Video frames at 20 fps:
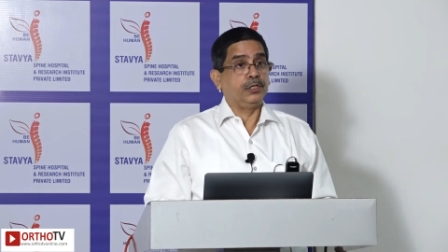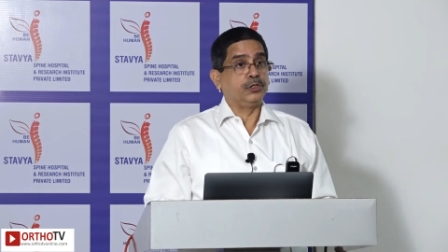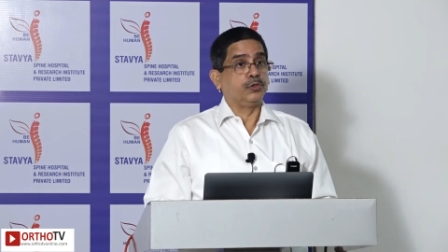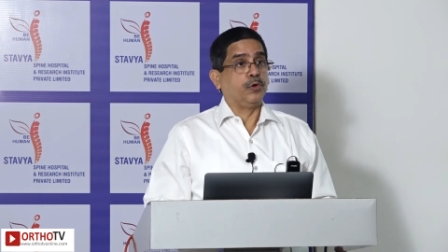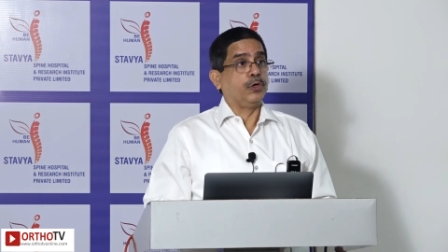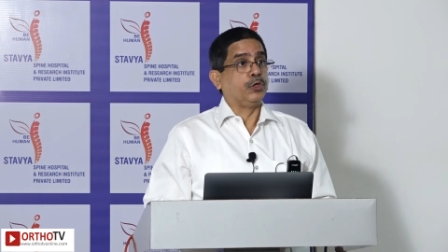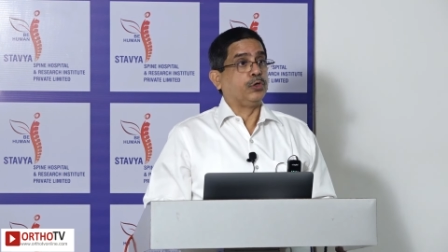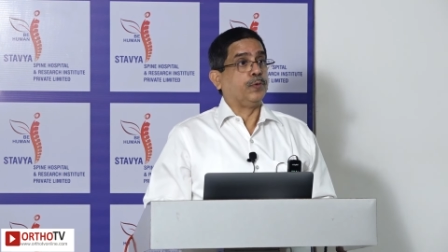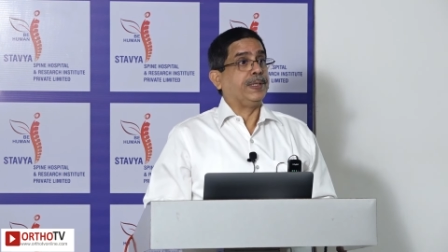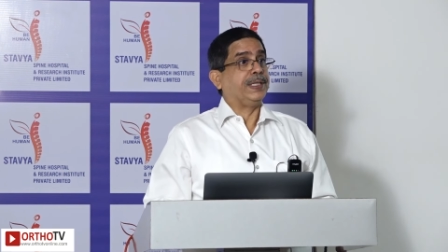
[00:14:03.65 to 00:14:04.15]
is
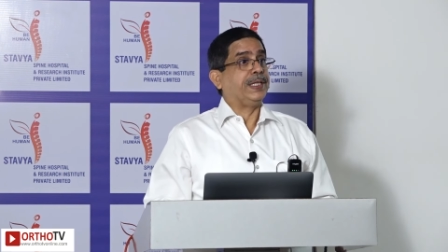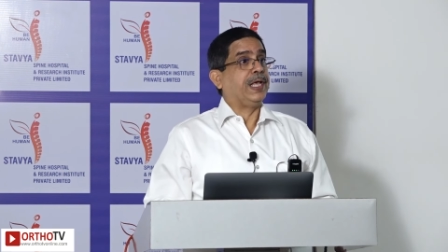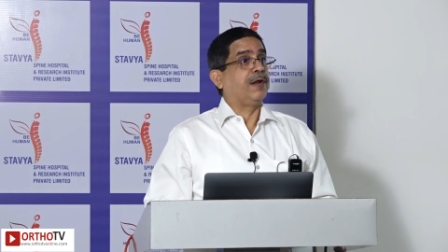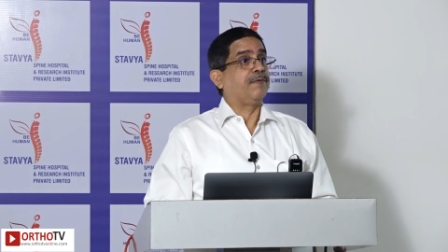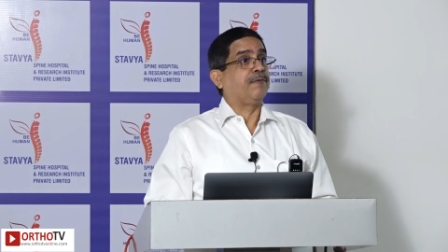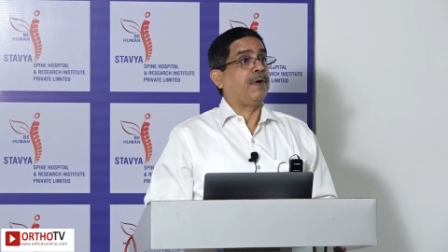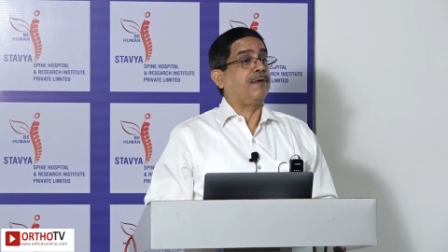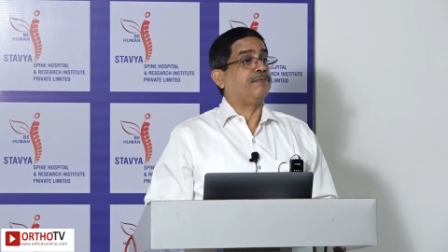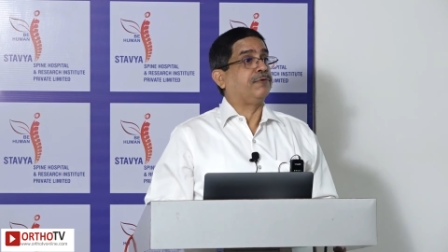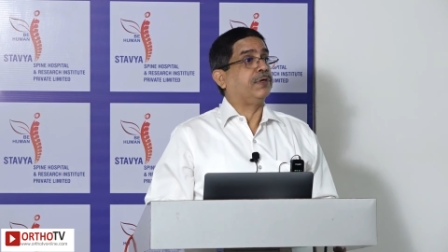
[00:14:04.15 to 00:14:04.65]
going to be
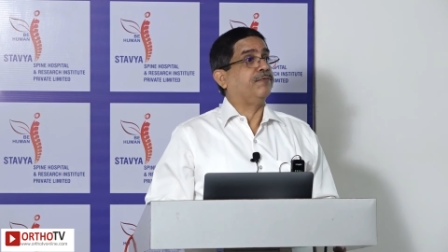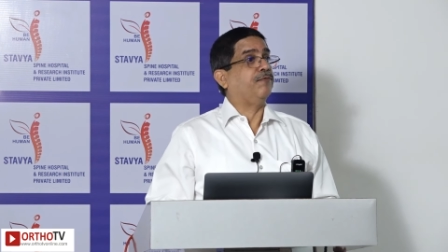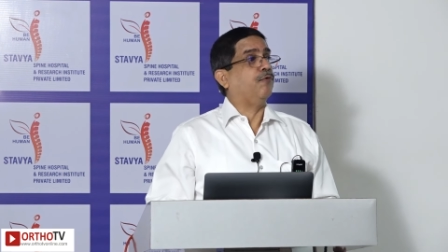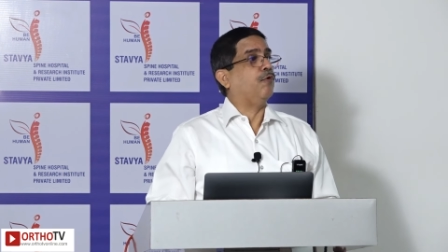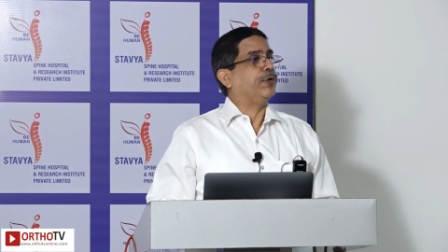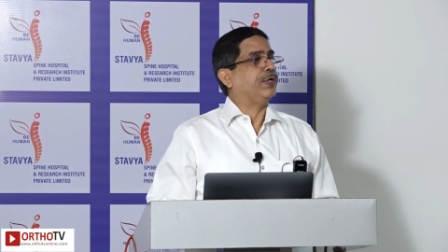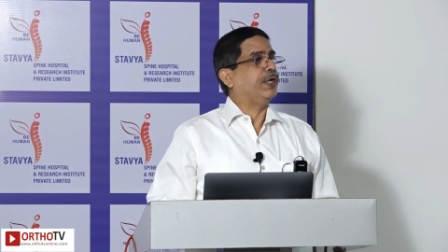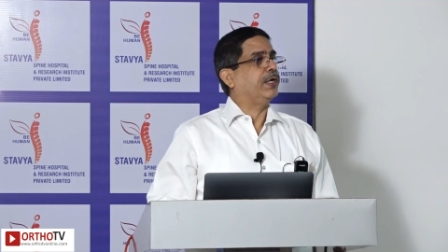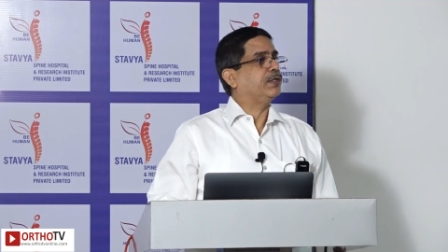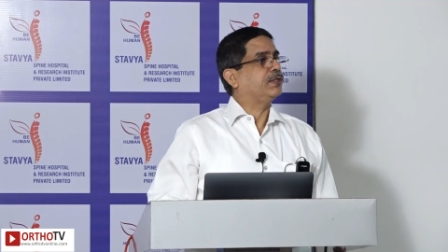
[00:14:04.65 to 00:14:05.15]
there after
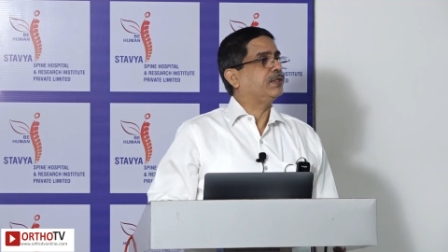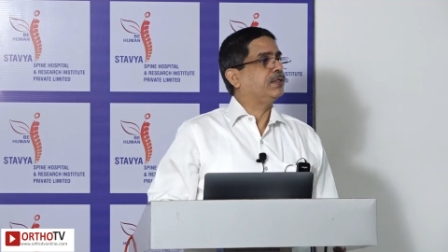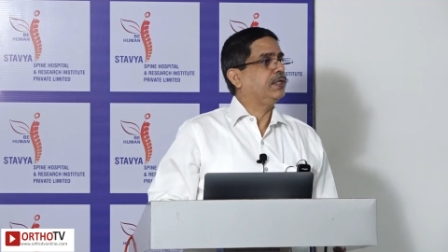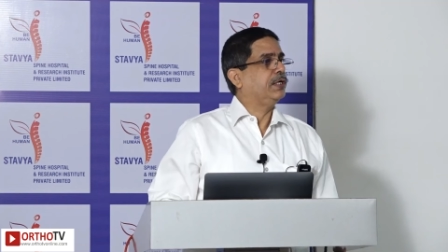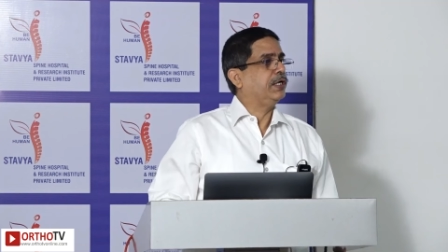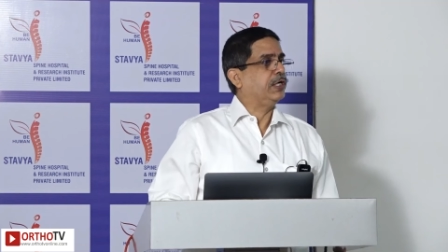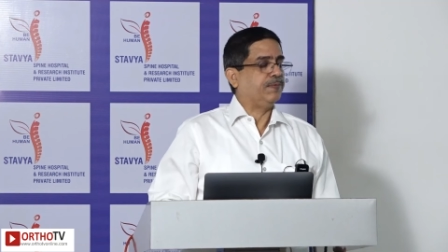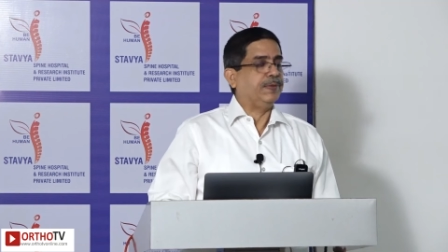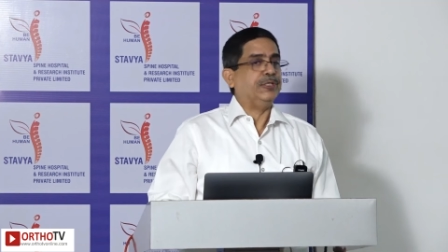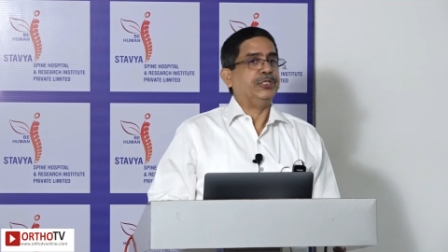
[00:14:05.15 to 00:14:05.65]
4 years.
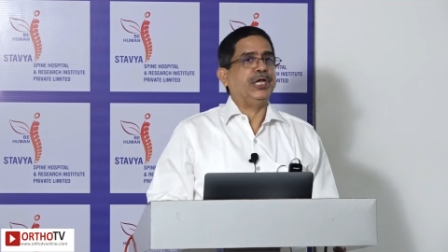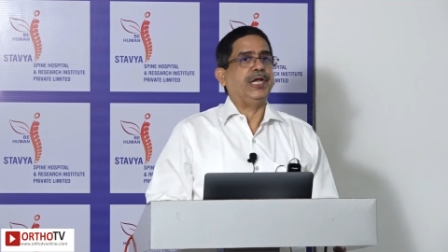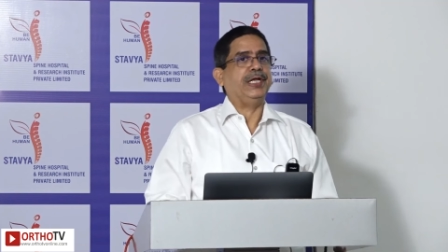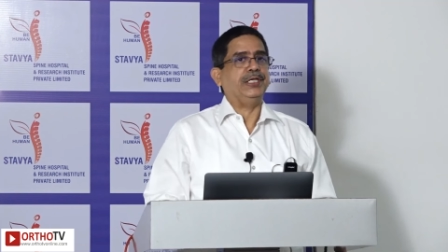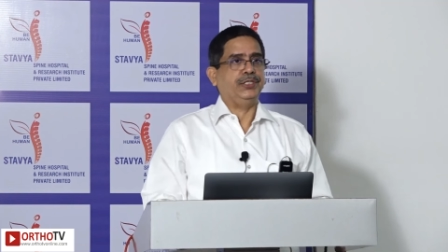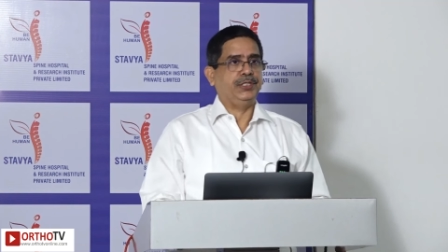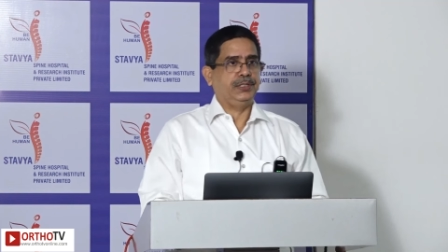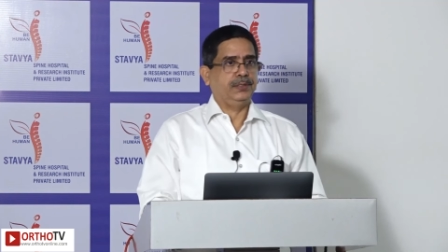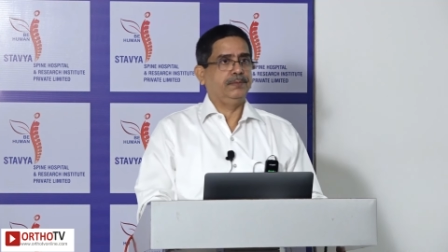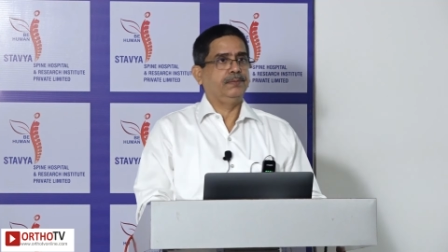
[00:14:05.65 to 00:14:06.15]
It will
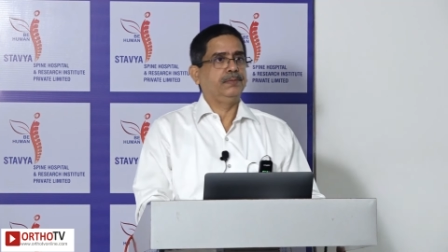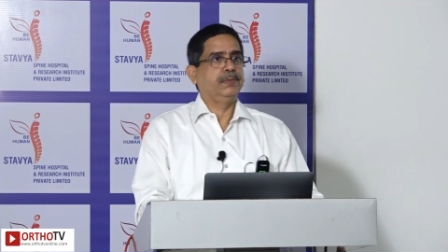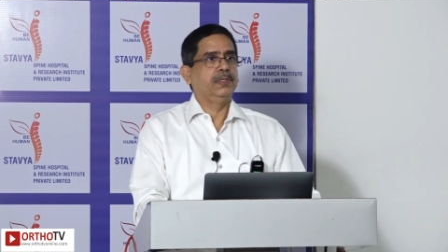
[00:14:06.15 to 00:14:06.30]
change.